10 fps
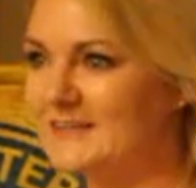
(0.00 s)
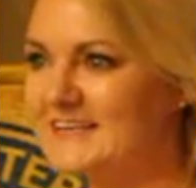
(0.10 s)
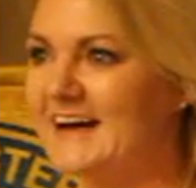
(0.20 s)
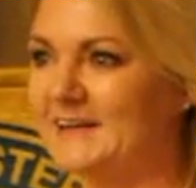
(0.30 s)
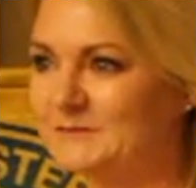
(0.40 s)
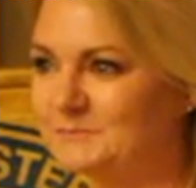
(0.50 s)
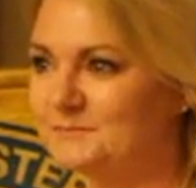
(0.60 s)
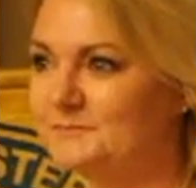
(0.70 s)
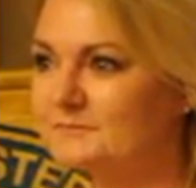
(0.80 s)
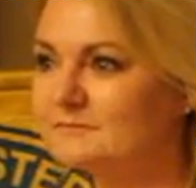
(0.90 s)
it down.
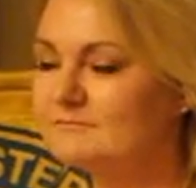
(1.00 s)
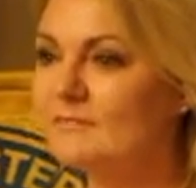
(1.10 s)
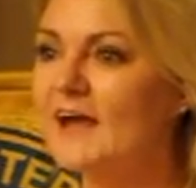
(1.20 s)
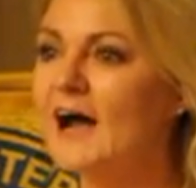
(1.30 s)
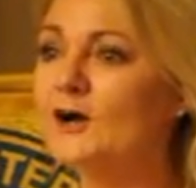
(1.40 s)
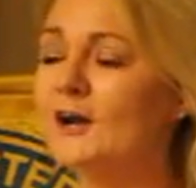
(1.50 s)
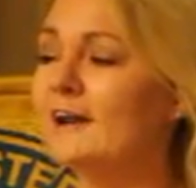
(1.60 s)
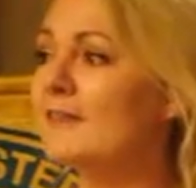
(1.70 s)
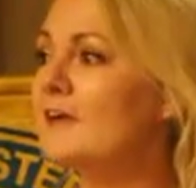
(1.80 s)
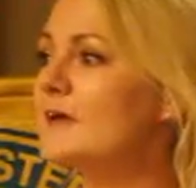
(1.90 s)
I got
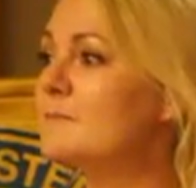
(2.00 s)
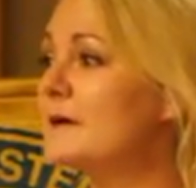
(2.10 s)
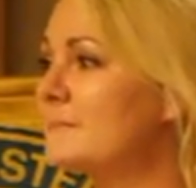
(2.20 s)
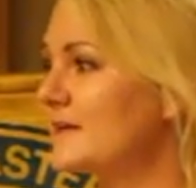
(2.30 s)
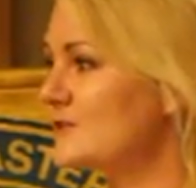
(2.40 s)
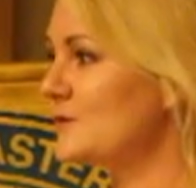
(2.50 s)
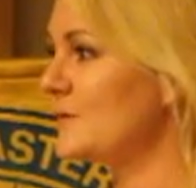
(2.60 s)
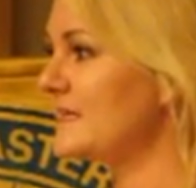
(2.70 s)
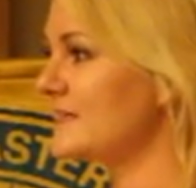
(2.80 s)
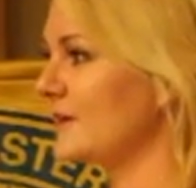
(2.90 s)
another email about 2
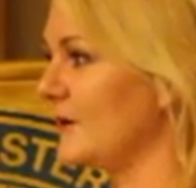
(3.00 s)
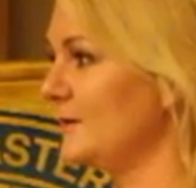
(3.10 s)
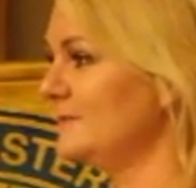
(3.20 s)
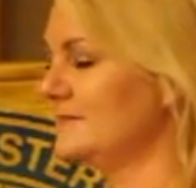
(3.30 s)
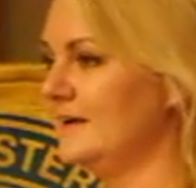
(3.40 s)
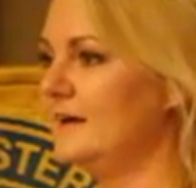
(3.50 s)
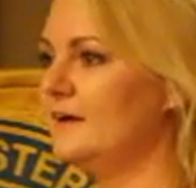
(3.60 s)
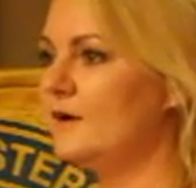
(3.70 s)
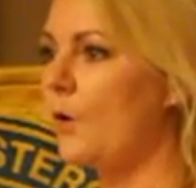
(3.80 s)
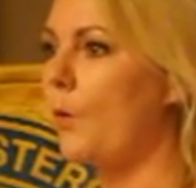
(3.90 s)
weeks ago.
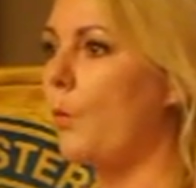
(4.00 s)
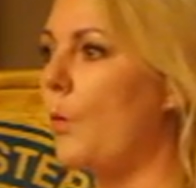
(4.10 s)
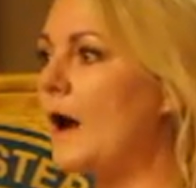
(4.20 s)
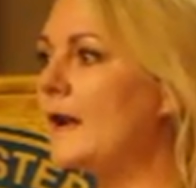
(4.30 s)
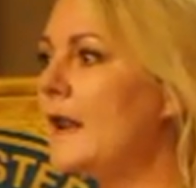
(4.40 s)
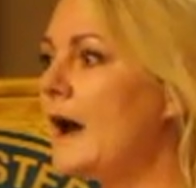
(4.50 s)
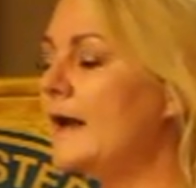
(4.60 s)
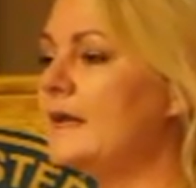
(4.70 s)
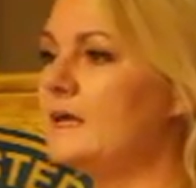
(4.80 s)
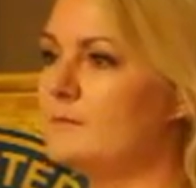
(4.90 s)

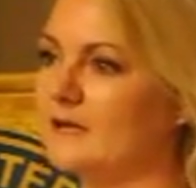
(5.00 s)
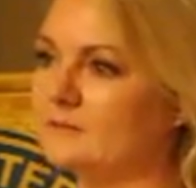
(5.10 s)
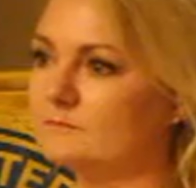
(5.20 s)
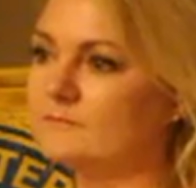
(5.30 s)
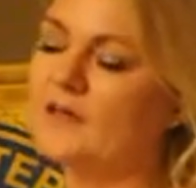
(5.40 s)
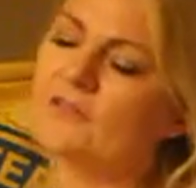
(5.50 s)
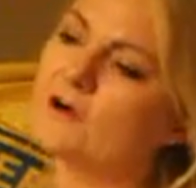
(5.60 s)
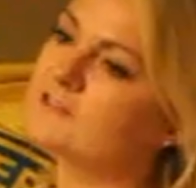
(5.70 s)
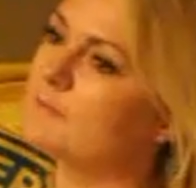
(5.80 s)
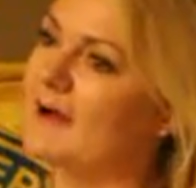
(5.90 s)
One-line email.
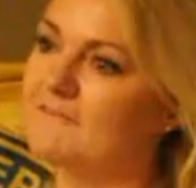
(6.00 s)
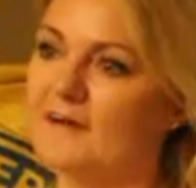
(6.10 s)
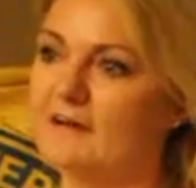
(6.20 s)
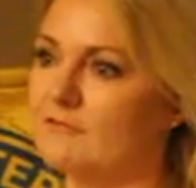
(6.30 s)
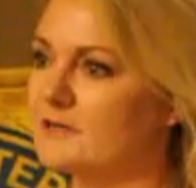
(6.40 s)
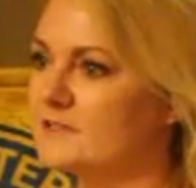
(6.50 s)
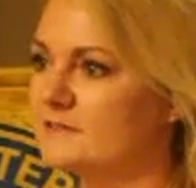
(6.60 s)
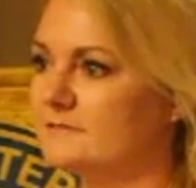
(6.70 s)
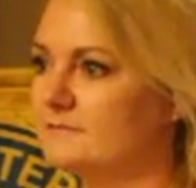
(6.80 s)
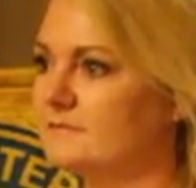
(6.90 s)
Those are my favorite.
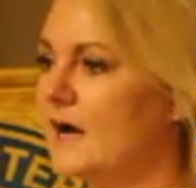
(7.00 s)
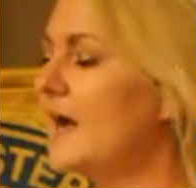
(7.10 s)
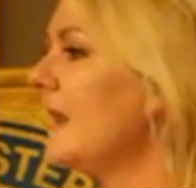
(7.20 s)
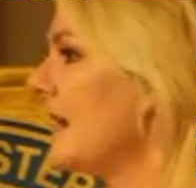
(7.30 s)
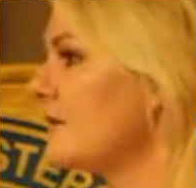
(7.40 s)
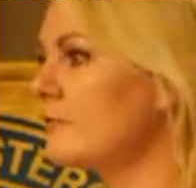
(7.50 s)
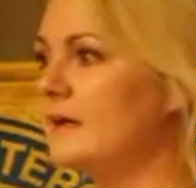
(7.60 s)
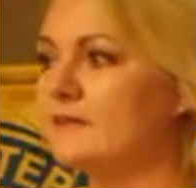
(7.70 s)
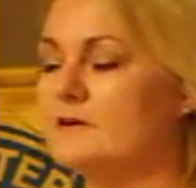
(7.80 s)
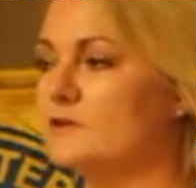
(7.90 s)
I like
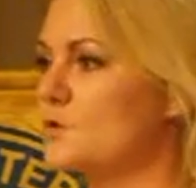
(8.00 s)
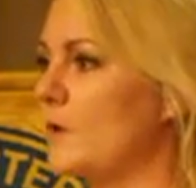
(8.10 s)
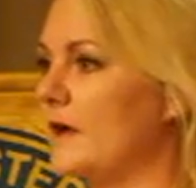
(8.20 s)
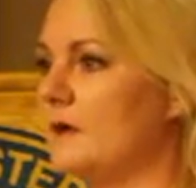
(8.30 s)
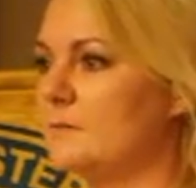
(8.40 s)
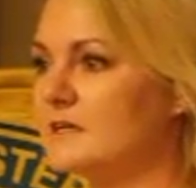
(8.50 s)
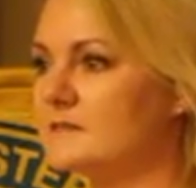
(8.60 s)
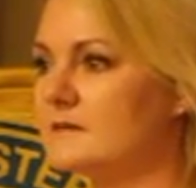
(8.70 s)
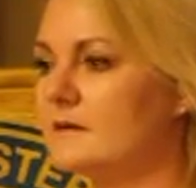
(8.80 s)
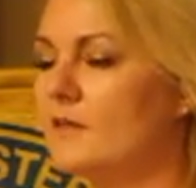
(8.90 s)
reading those quick
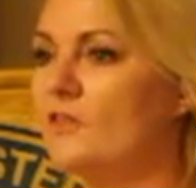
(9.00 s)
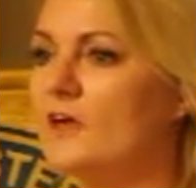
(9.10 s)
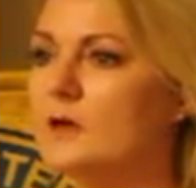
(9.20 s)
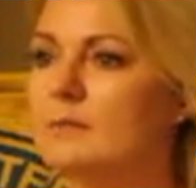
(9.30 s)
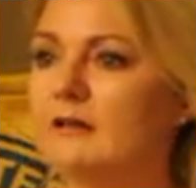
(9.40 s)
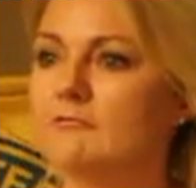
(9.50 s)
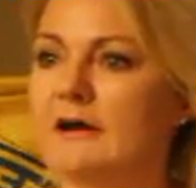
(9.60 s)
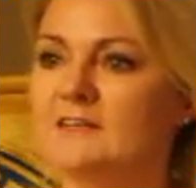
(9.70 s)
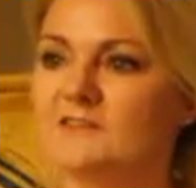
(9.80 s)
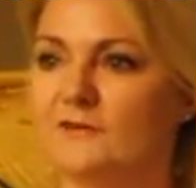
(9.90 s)
emails. The email
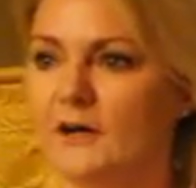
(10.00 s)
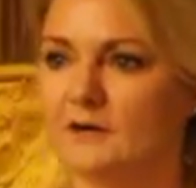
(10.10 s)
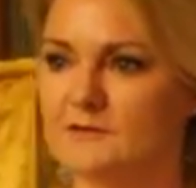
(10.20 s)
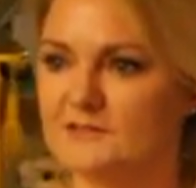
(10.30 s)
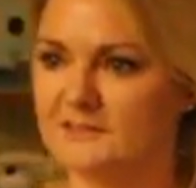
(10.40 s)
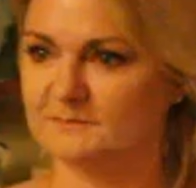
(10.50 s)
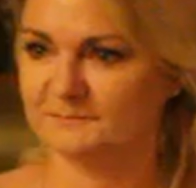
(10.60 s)
read as follows: